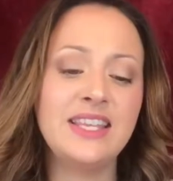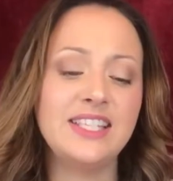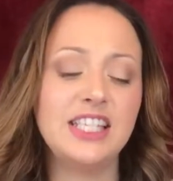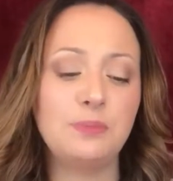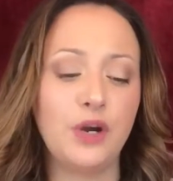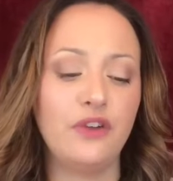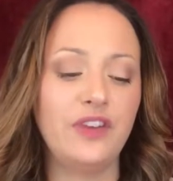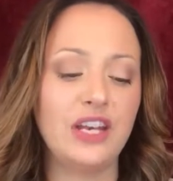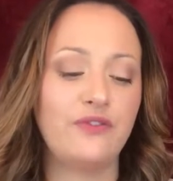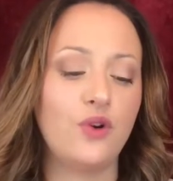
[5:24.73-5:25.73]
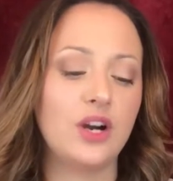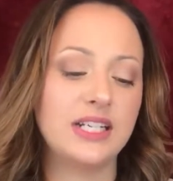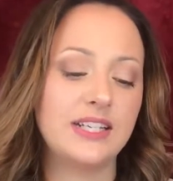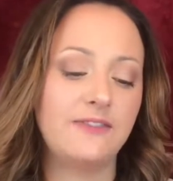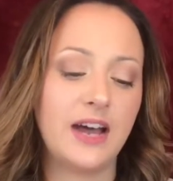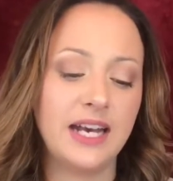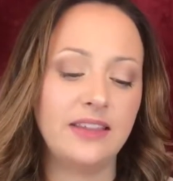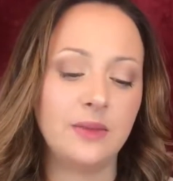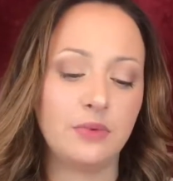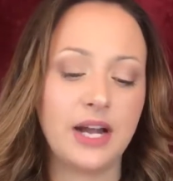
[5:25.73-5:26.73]
This is perfect for
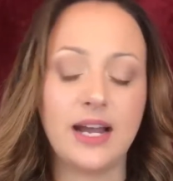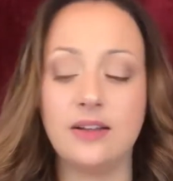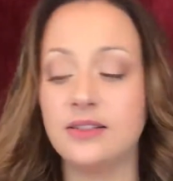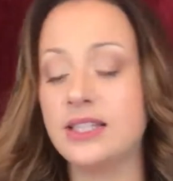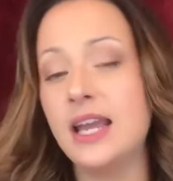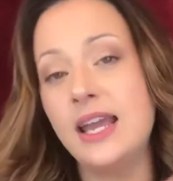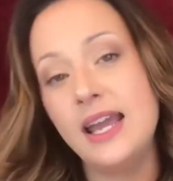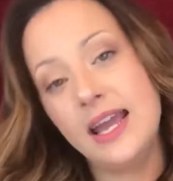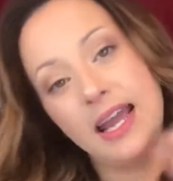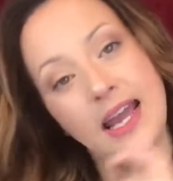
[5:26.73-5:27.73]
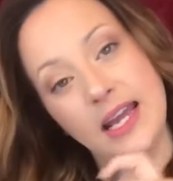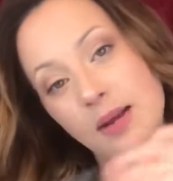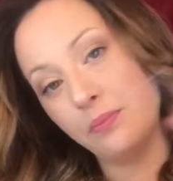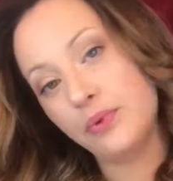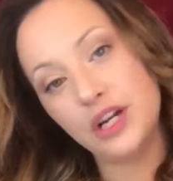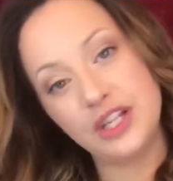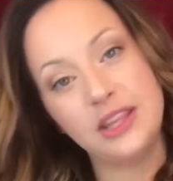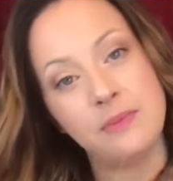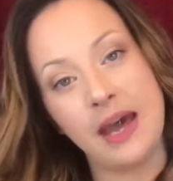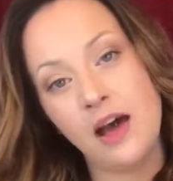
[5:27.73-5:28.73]
defining the brows and
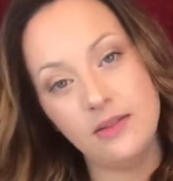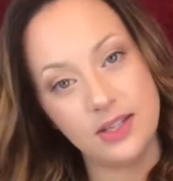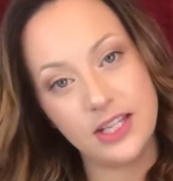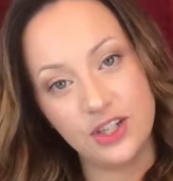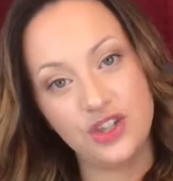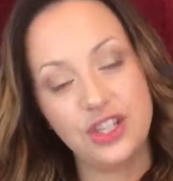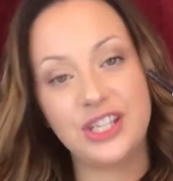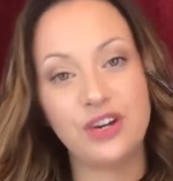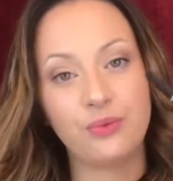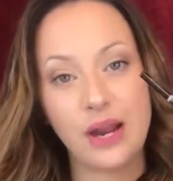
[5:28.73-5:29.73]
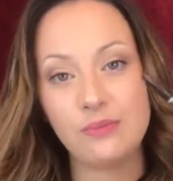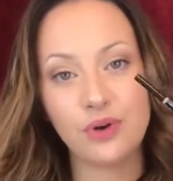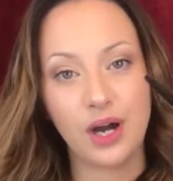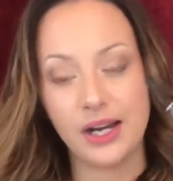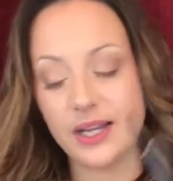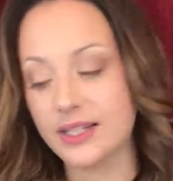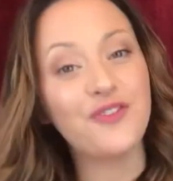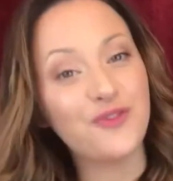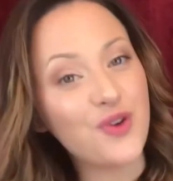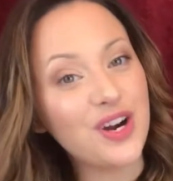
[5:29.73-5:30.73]
brushing them out. This is just a great product.
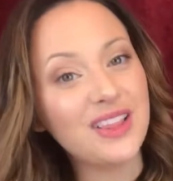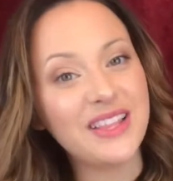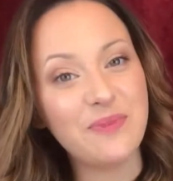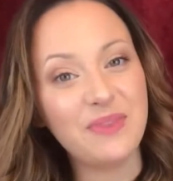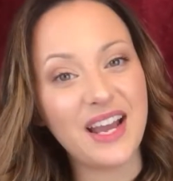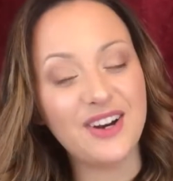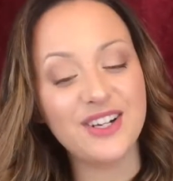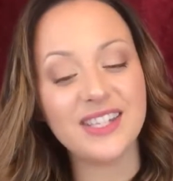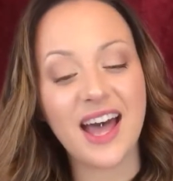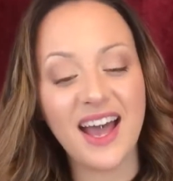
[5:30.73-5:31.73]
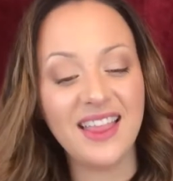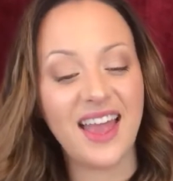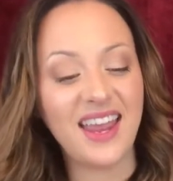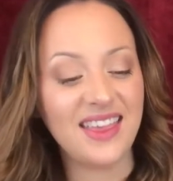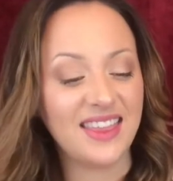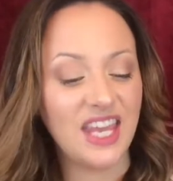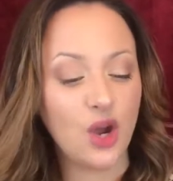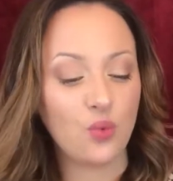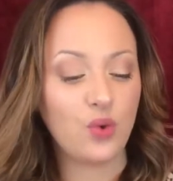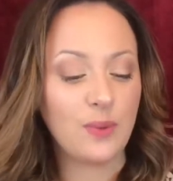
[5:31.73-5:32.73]
For lip liners, I like
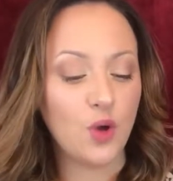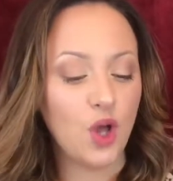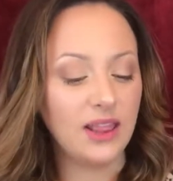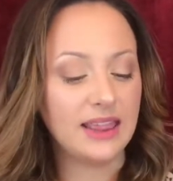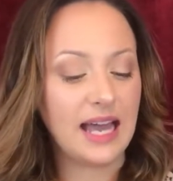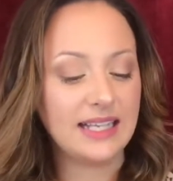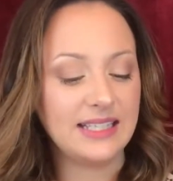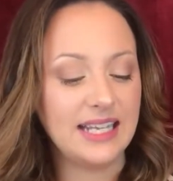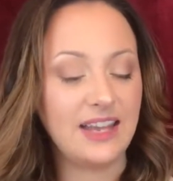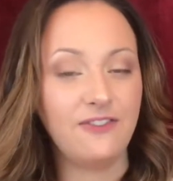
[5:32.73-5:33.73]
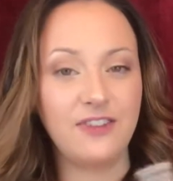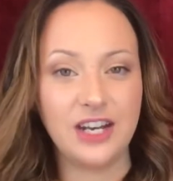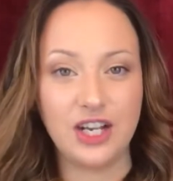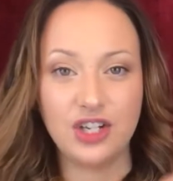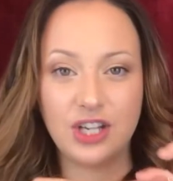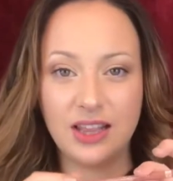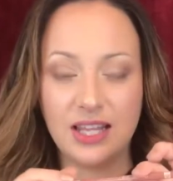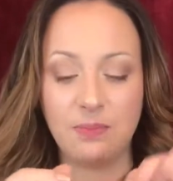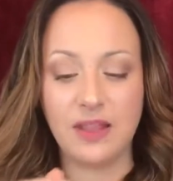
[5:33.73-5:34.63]
the Rimmel Lasting Finish lip